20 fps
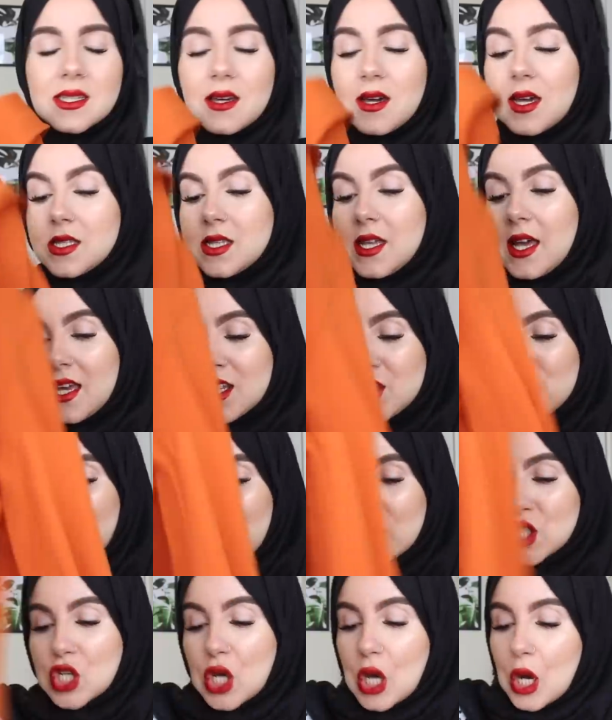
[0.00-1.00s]
It's like a
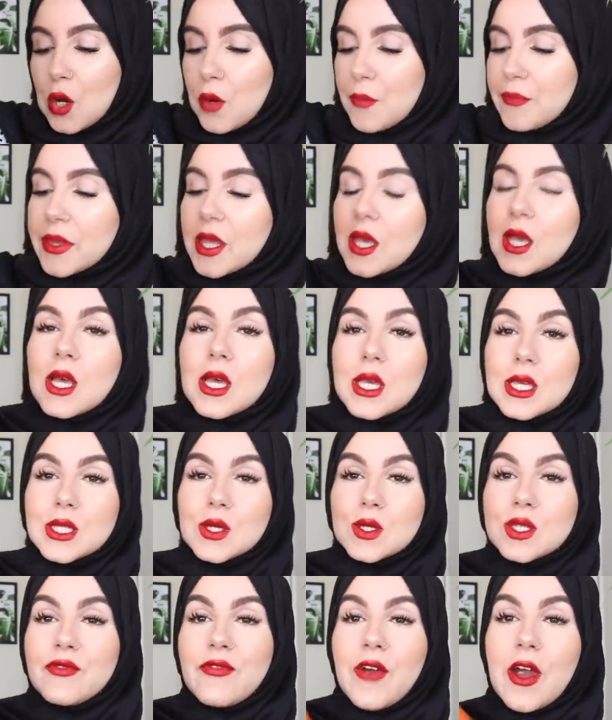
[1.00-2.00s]
trench coat,
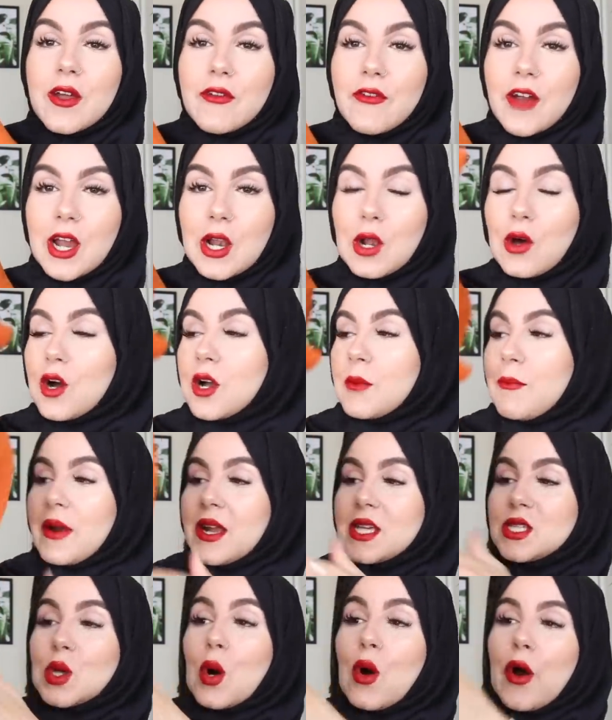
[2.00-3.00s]
so it's very, very long, but
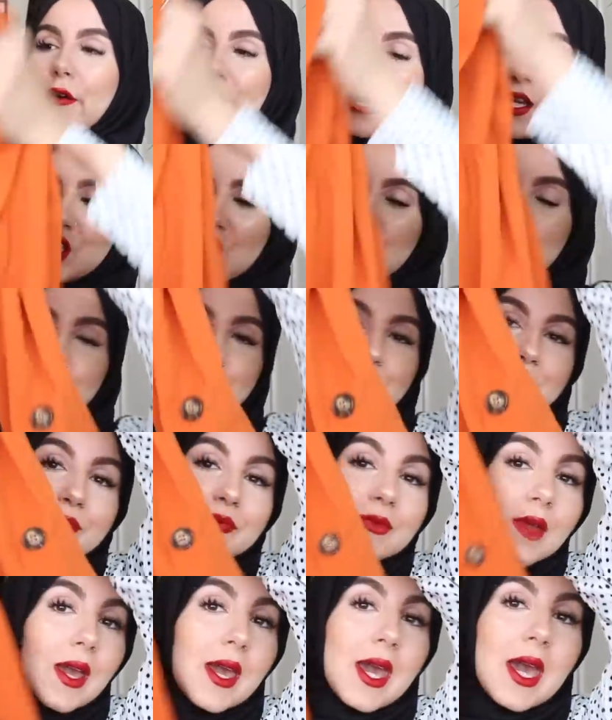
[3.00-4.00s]
it's orange.
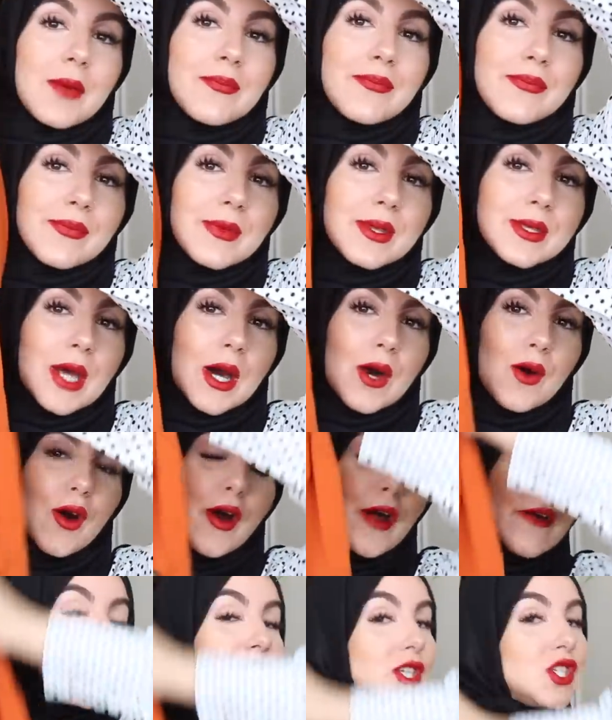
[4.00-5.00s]
Okay, so
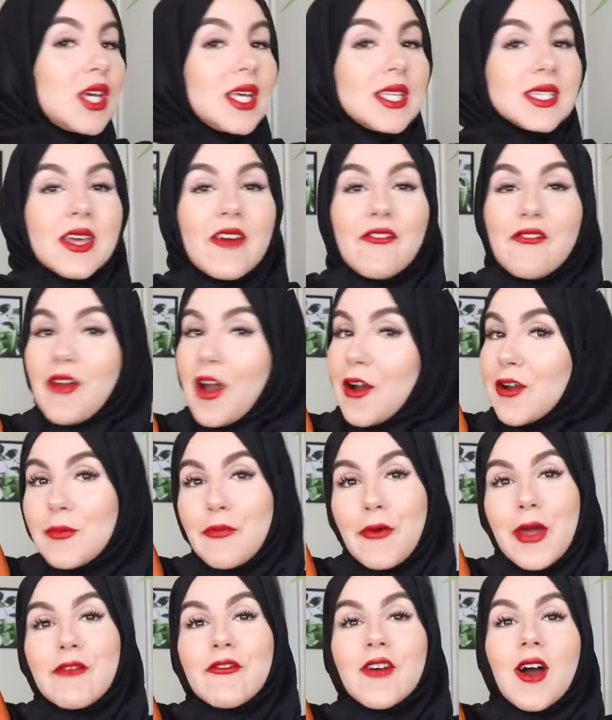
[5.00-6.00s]
orange is a very
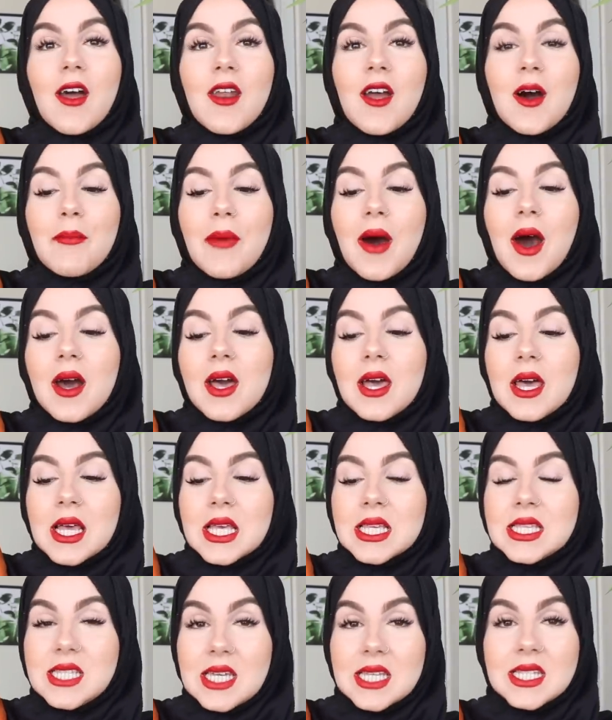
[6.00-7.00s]
bright color, but
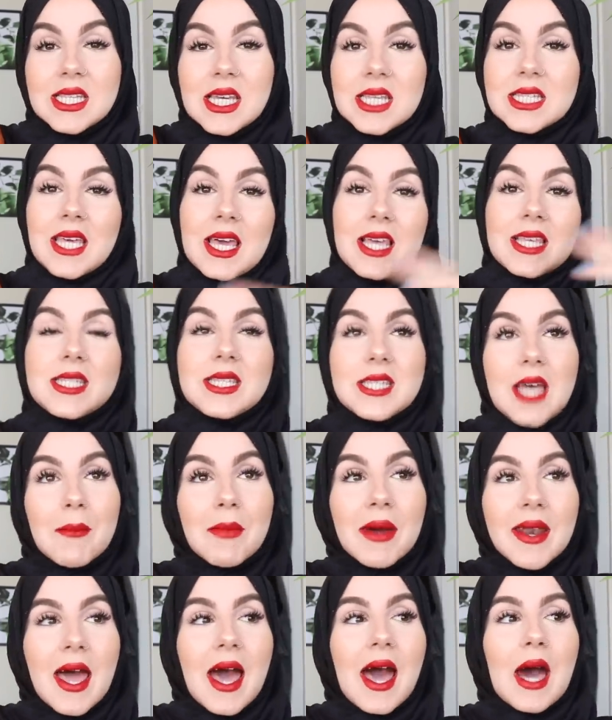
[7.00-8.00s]
since it's like
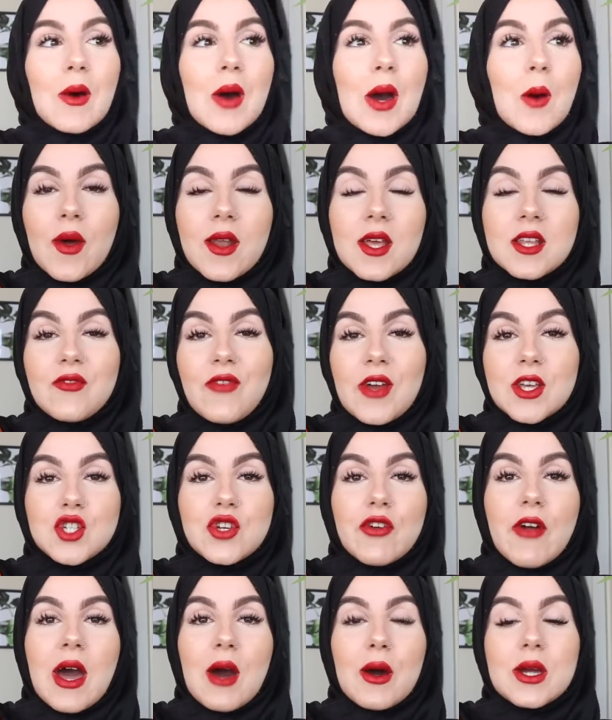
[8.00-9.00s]
summer now, I want to
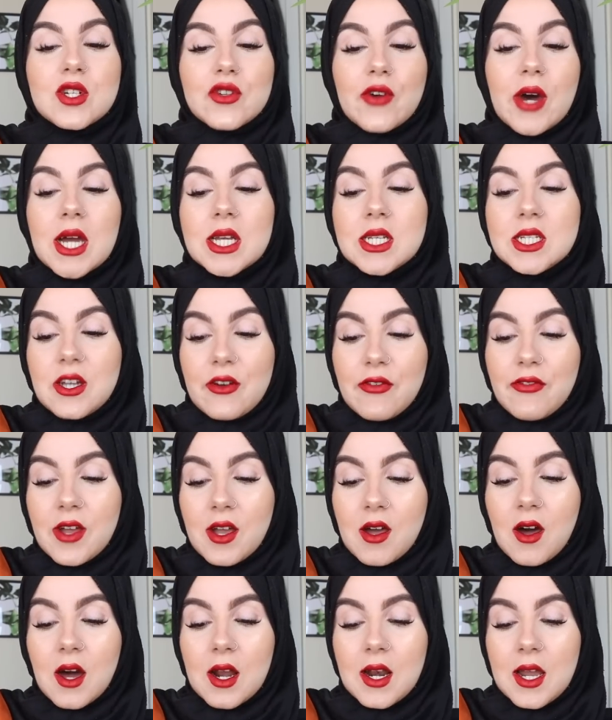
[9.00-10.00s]
venture out and try
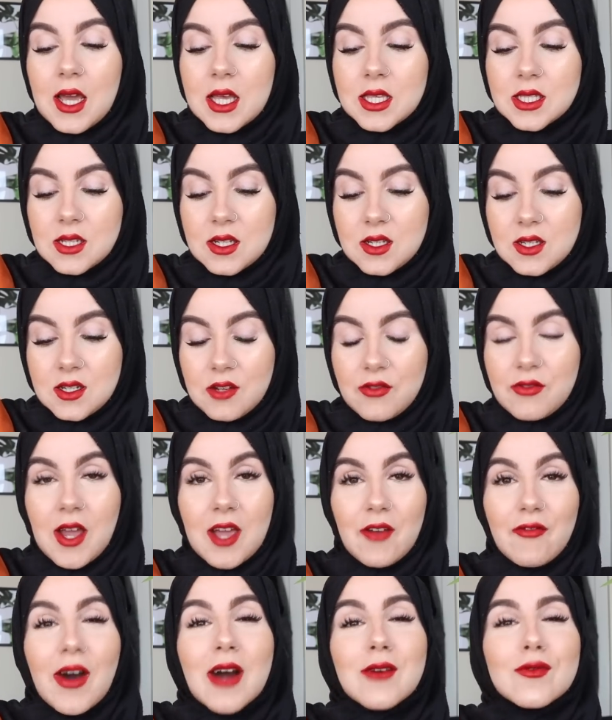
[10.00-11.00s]
different colors and
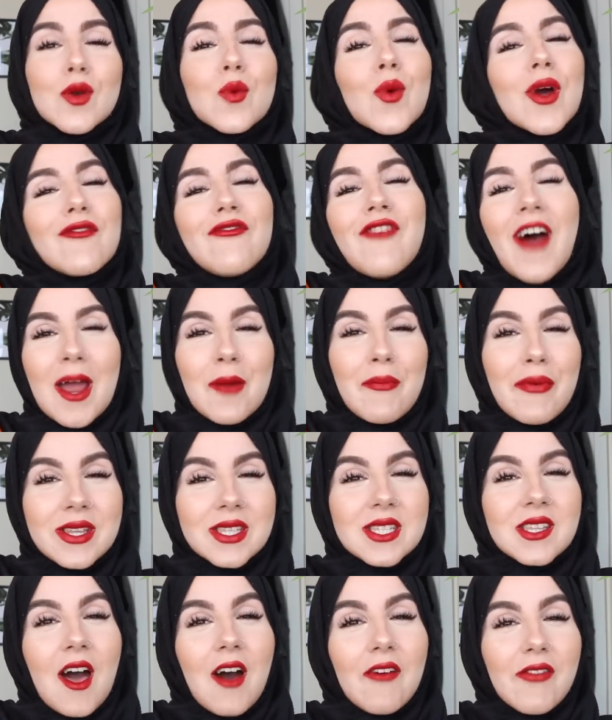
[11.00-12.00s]
different. I want to wear vibrant
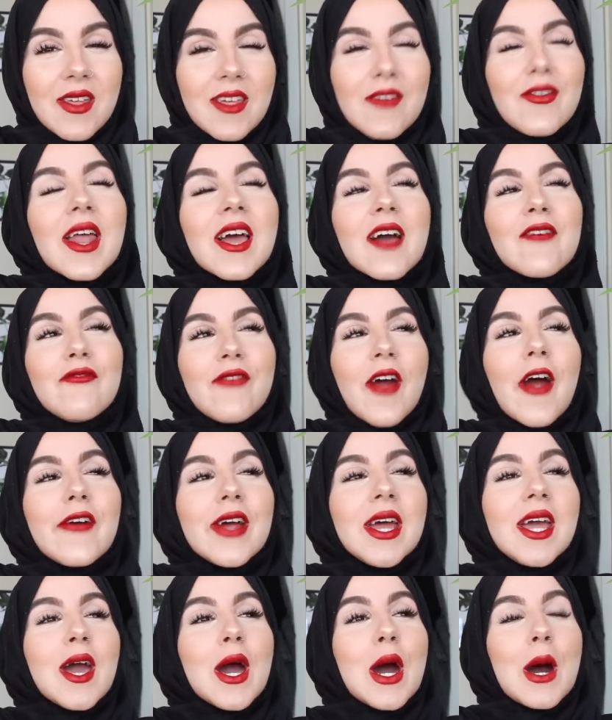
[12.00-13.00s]
stuff because I feel like I'm
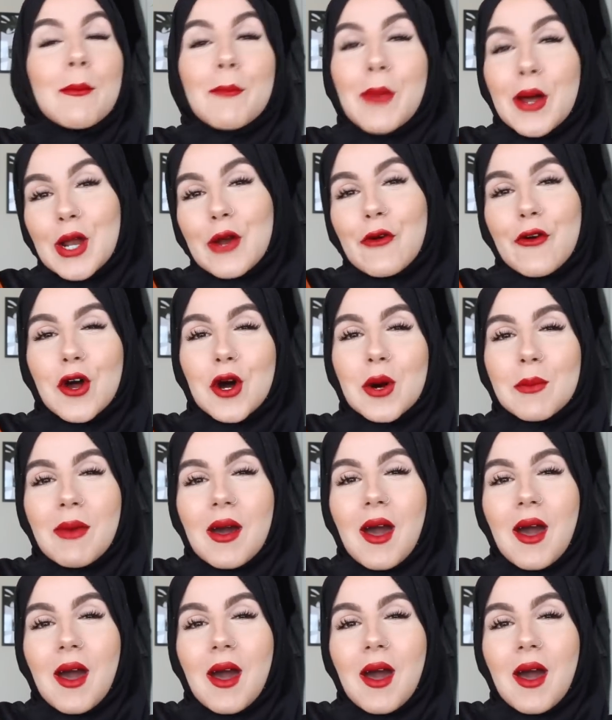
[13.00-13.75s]
very monochrome.